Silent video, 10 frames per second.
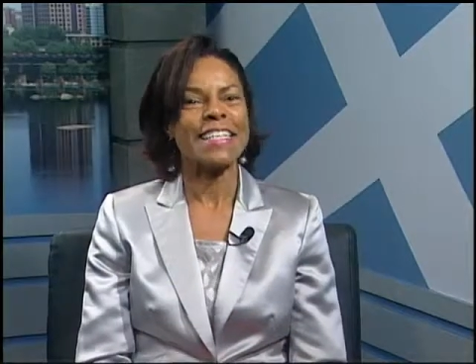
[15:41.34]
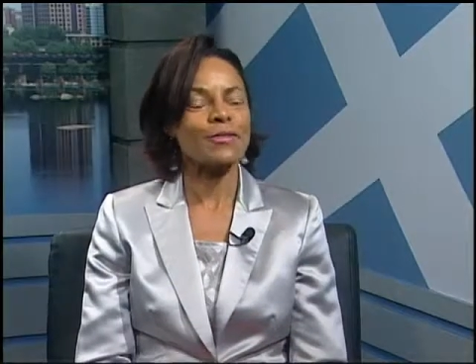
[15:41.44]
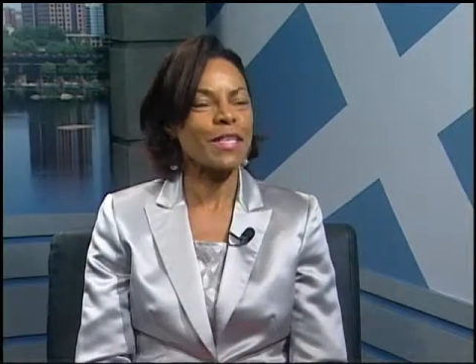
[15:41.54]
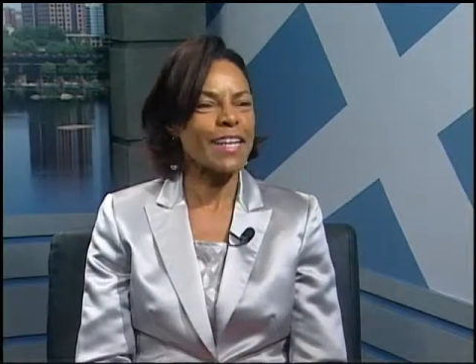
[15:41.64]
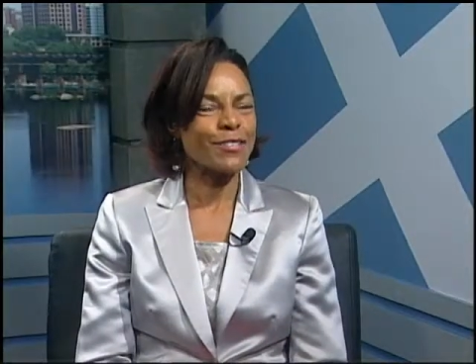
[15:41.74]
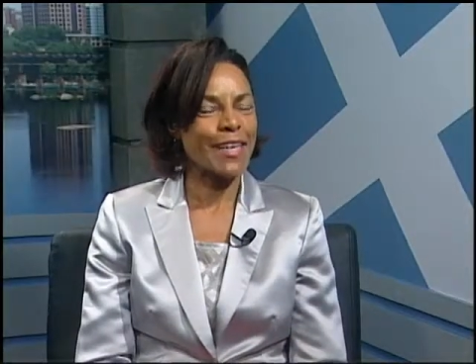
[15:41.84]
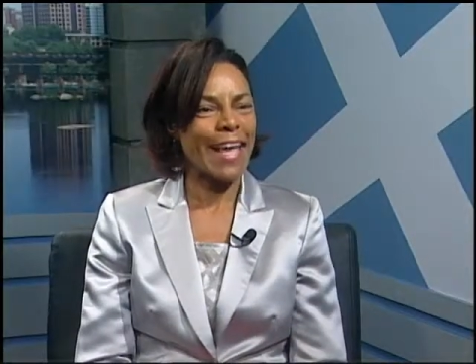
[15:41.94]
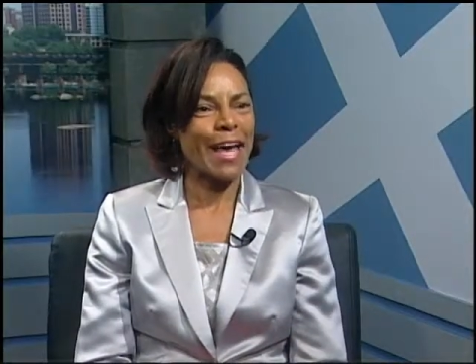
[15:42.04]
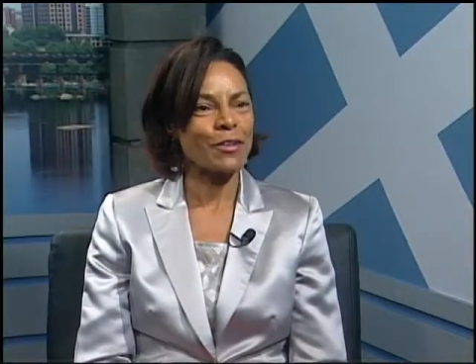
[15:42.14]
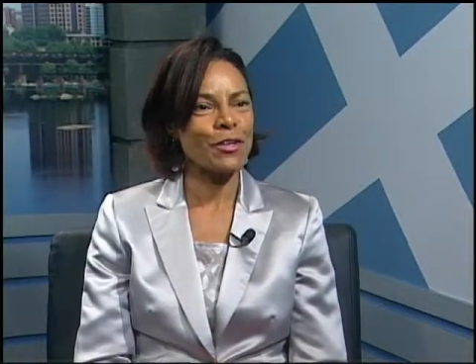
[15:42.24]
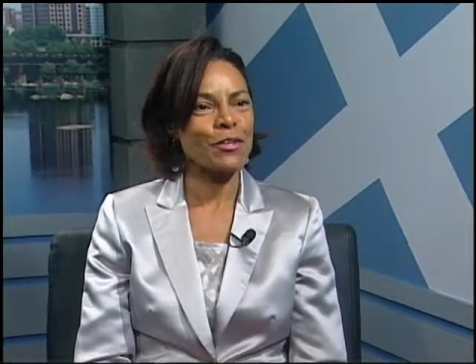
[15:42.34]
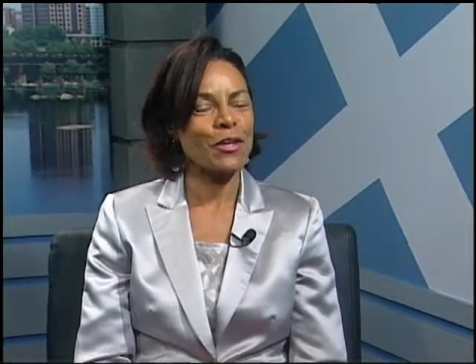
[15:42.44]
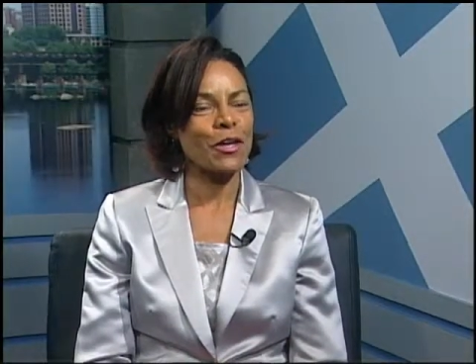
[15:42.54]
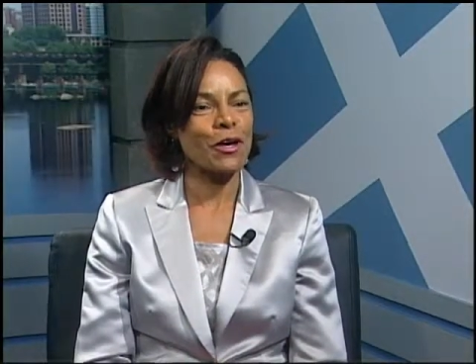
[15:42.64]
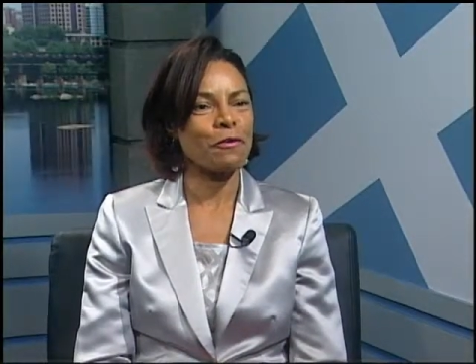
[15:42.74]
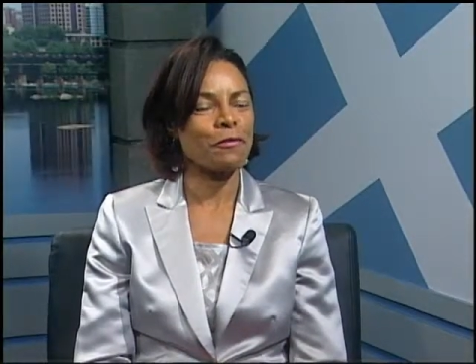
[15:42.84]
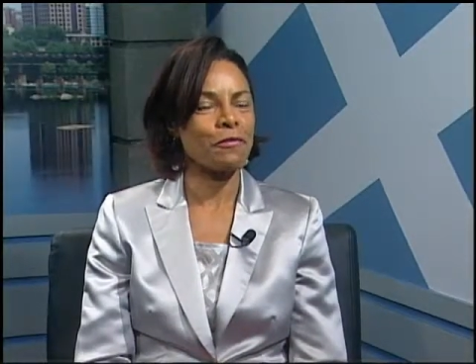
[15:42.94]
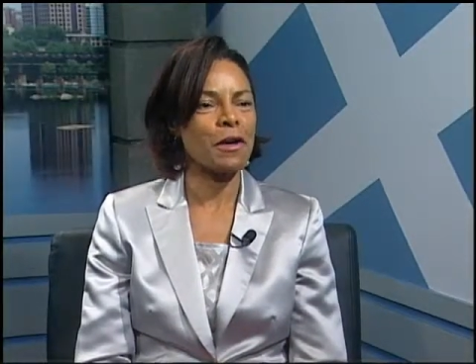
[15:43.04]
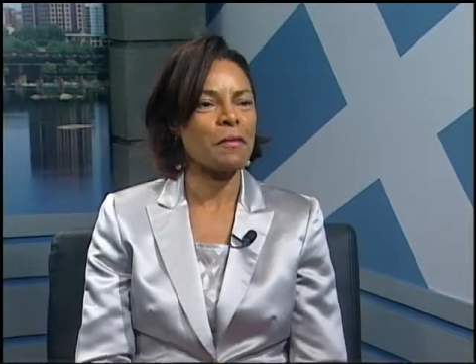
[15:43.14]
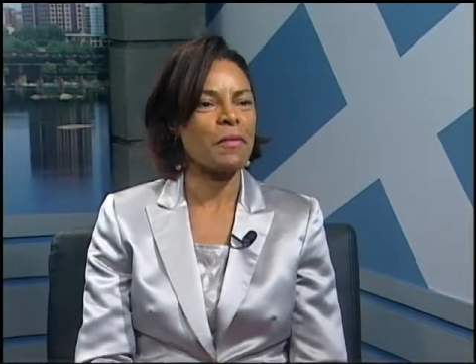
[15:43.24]
So in Nelson County, you can go
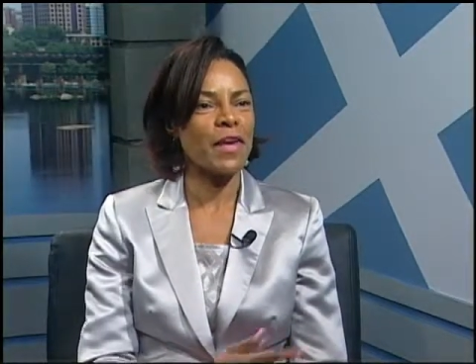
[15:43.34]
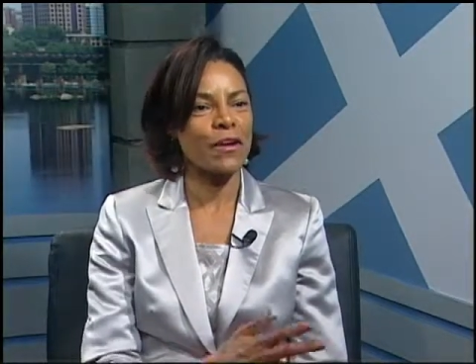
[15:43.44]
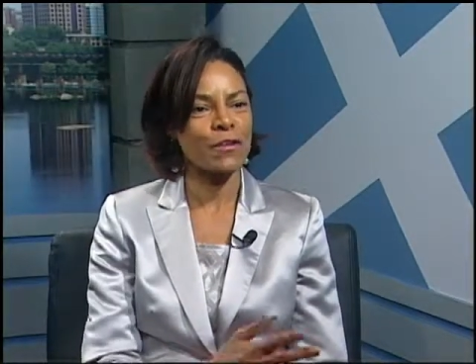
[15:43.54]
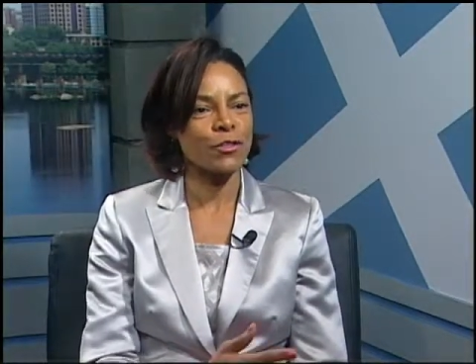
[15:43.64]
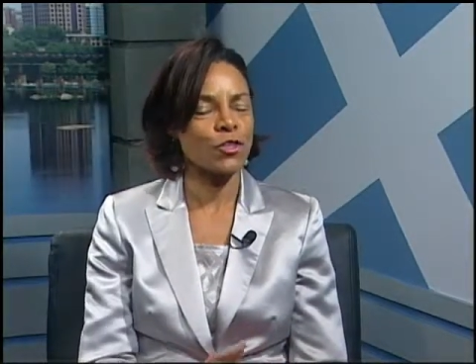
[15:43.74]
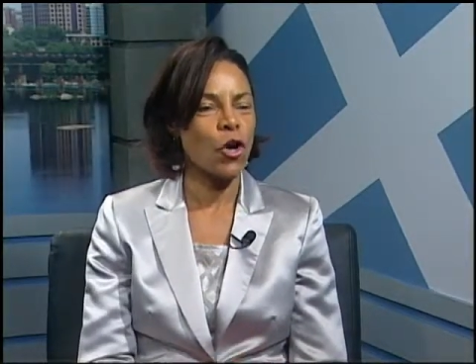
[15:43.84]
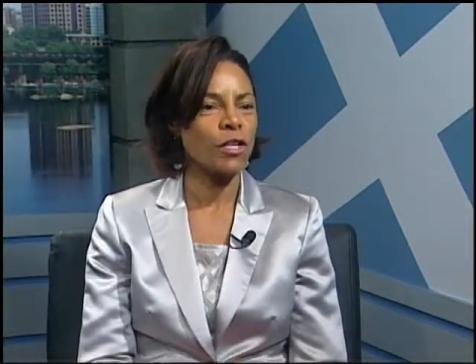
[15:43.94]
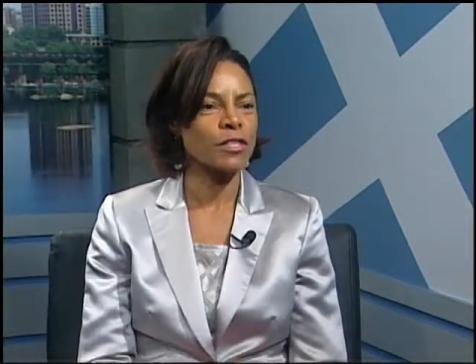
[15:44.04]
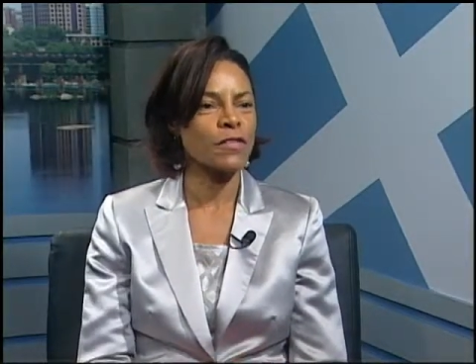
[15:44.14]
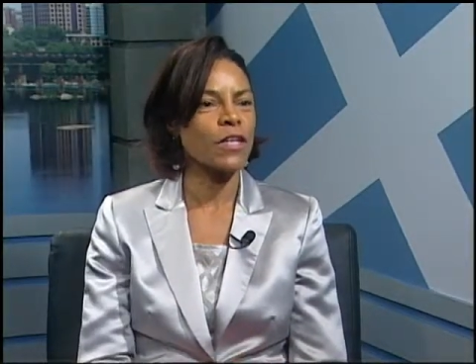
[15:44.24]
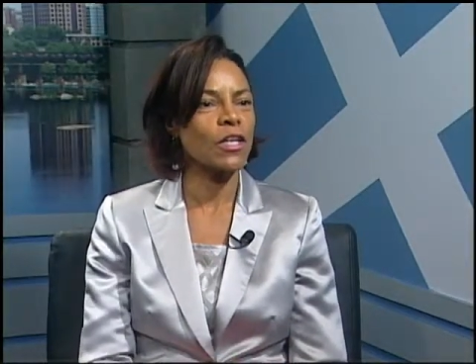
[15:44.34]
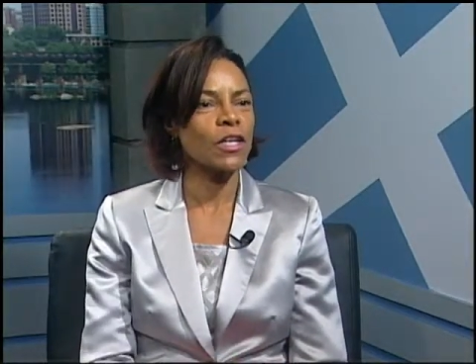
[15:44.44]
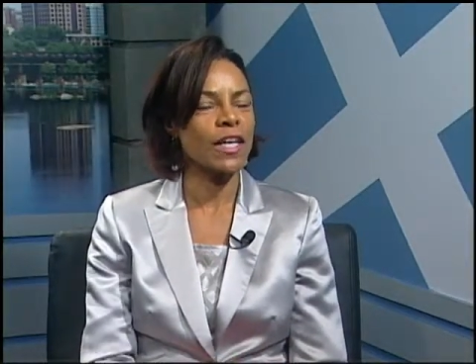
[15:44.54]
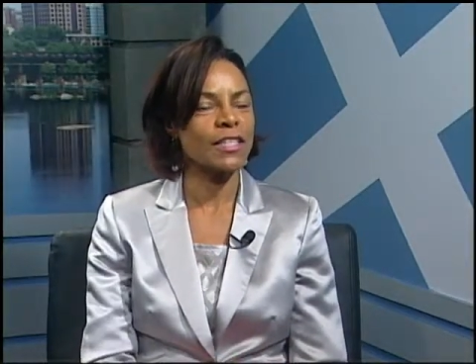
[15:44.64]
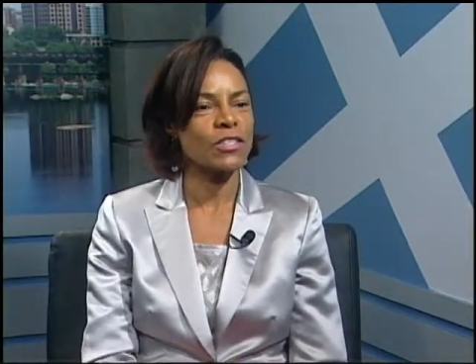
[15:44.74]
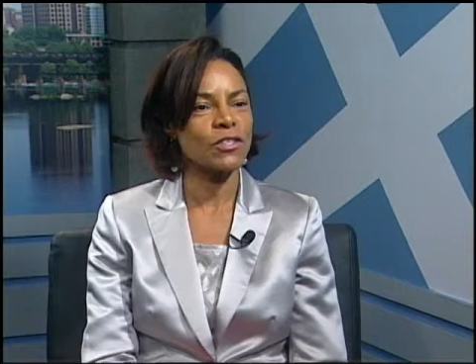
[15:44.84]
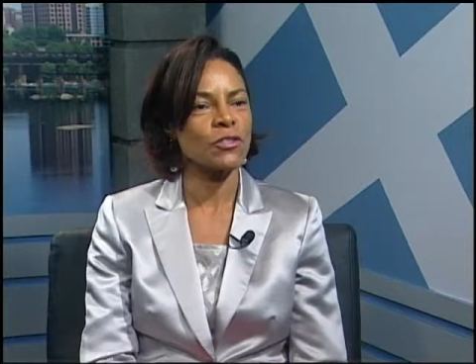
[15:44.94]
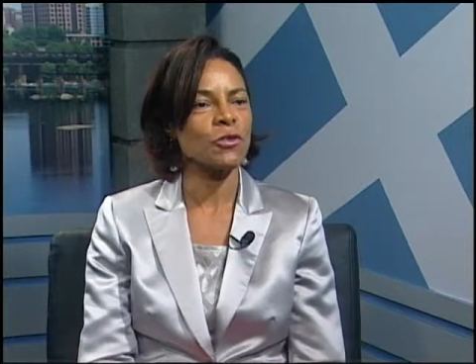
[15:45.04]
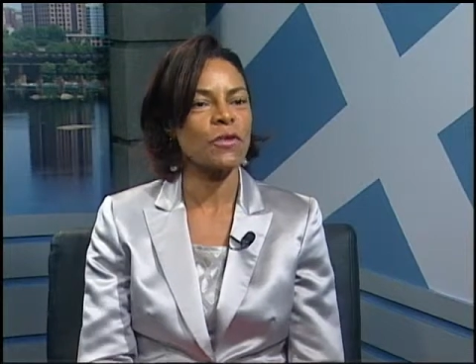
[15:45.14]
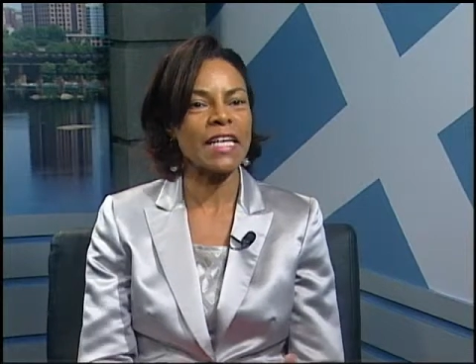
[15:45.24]
from there to Charlottesville and
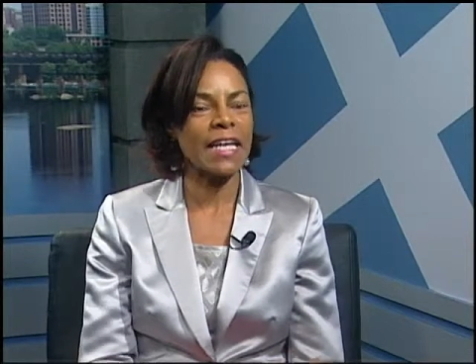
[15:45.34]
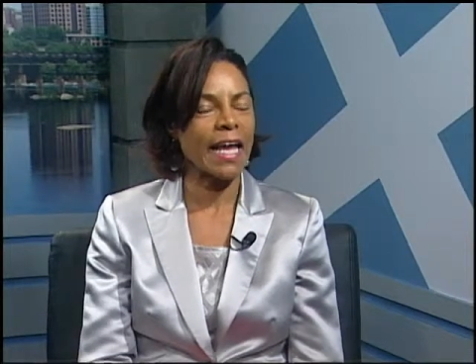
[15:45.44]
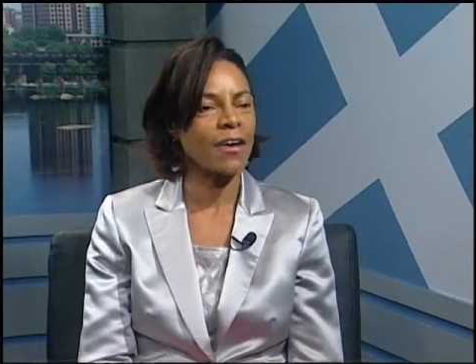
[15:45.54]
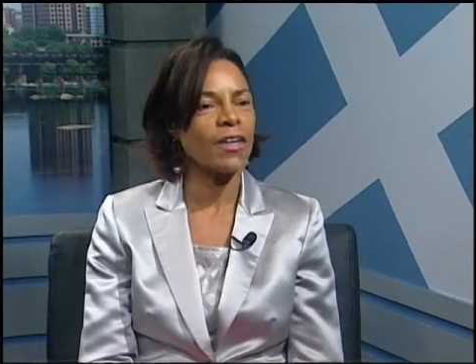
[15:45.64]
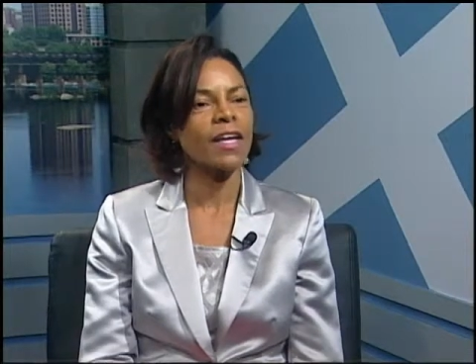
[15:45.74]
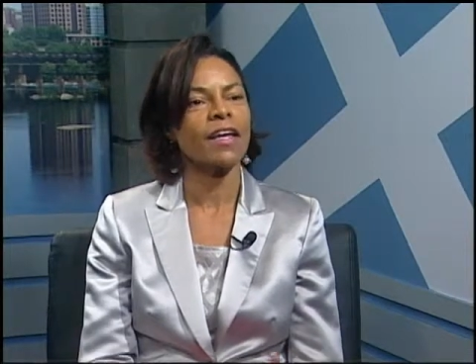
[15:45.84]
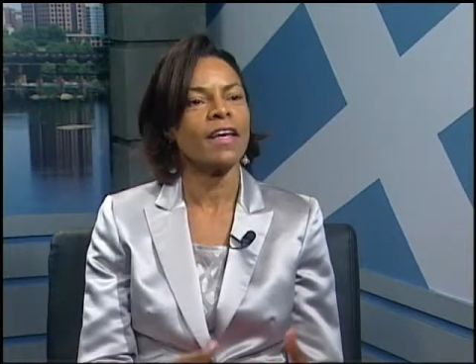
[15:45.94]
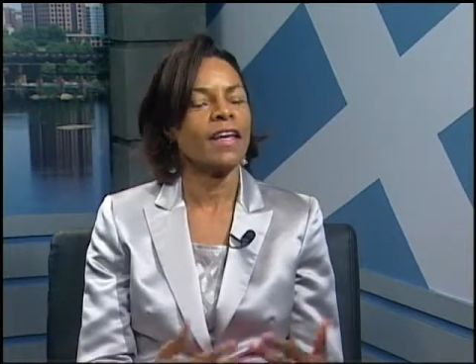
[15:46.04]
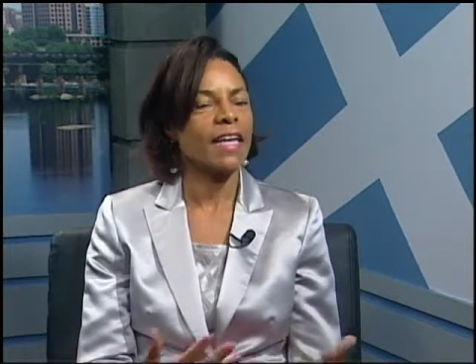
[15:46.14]
to Greene County,